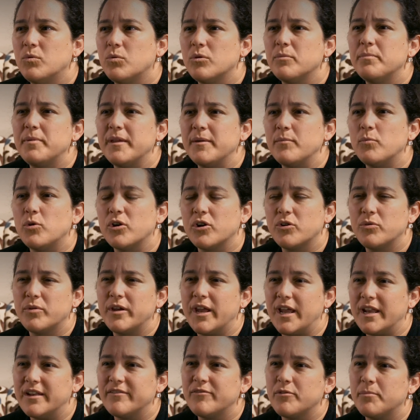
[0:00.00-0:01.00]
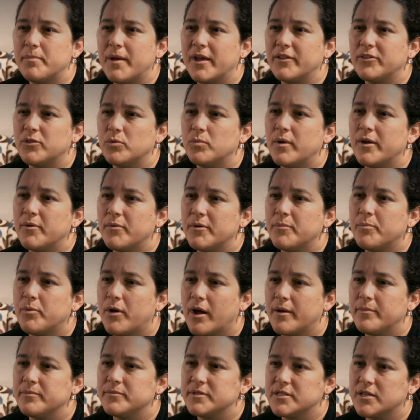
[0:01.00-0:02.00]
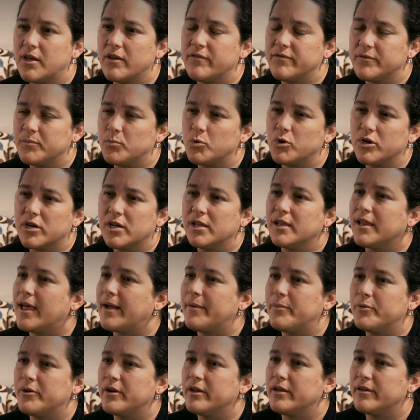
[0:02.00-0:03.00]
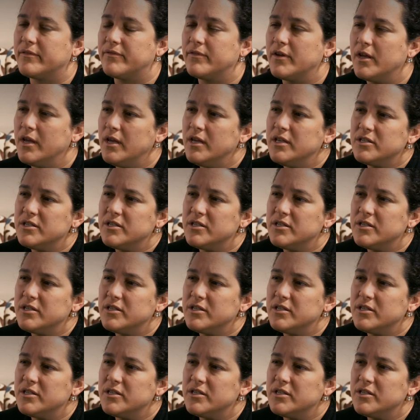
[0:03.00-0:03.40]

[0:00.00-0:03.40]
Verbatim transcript: we're being more creative about the way we problem solve and more collaborative.